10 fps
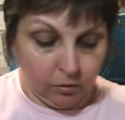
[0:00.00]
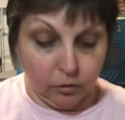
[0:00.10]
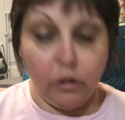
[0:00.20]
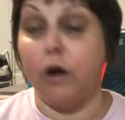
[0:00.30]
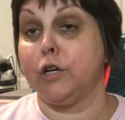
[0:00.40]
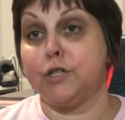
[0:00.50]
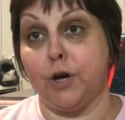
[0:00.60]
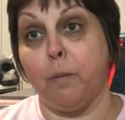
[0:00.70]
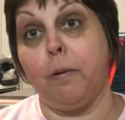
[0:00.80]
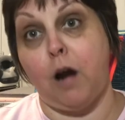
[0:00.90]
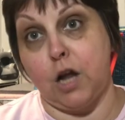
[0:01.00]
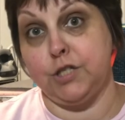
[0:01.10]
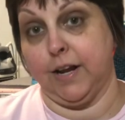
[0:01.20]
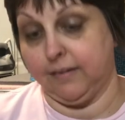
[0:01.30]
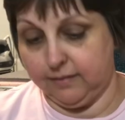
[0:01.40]
larger
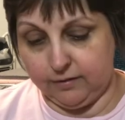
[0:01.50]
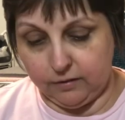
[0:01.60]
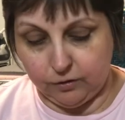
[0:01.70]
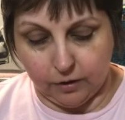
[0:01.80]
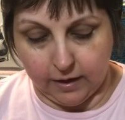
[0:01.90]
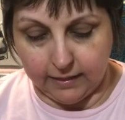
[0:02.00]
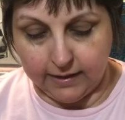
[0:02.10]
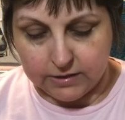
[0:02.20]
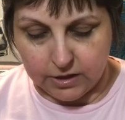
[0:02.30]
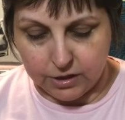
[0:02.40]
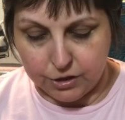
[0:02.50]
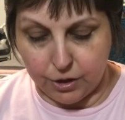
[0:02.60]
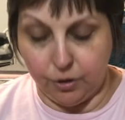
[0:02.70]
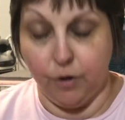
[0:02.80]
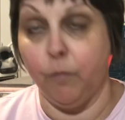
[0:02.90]
projects. So I'd like to show
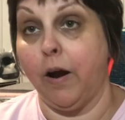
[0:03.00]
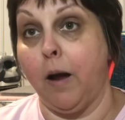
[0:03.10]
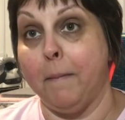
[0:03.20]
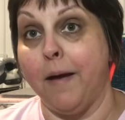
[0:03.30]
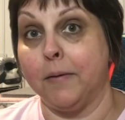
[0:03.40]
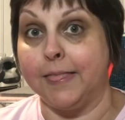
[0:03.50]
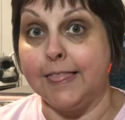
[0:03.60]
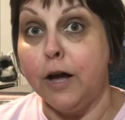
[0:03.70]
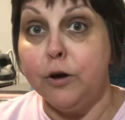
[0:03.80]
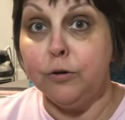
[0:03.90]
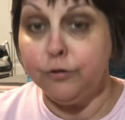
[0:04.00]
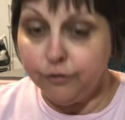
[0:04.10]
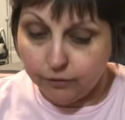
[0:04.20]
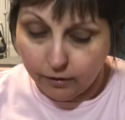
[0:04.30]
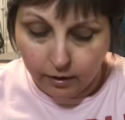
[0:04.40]
you where I'm at with those
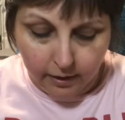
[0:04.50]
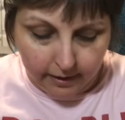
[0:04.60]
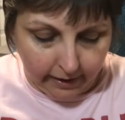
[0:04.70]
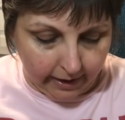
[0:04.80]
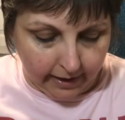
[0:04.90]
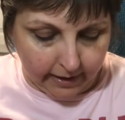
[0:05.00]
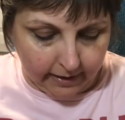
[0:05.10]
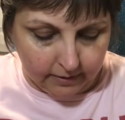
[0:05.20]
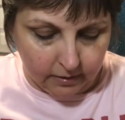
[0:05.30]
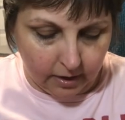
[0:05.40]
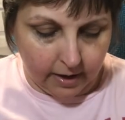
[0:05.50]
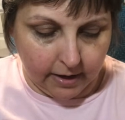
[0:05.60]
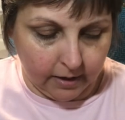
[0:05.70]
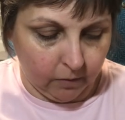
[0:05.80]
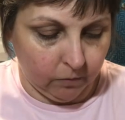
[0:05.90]
and
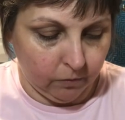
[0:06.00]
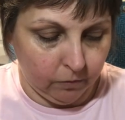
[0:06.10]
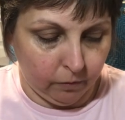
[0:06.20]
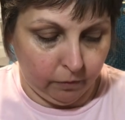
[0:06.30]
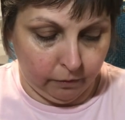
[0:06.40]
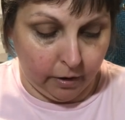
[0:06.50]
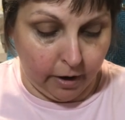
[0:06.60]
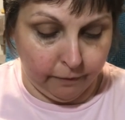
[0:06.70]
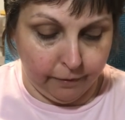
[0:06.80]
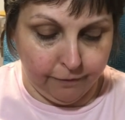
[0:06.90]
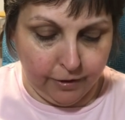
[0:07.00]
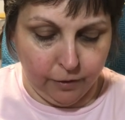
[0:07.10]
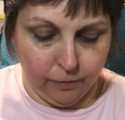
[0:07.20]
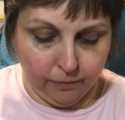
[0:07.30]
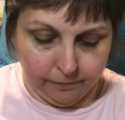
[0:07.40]
uh, uh,
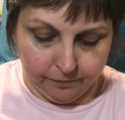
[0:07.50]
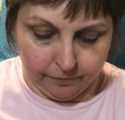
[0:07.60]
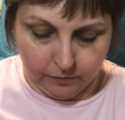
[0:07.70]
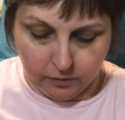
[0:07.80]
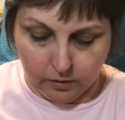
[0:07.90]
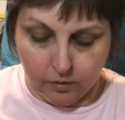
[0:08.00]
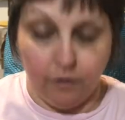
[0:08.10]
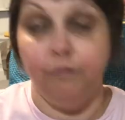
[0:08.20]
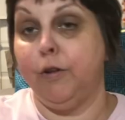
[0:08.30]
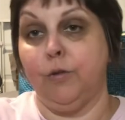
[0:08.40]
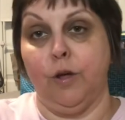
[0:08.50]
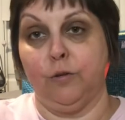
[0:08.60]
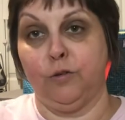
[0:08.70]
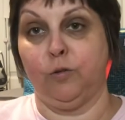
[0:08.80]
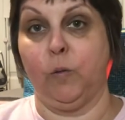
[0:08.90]
review, view
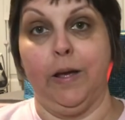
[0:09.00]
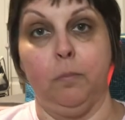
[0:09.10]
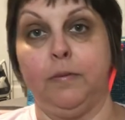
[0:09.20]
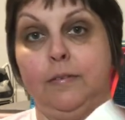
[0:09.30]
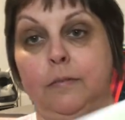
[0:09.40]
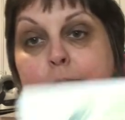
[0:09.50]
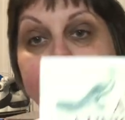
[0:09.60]
those WIPs.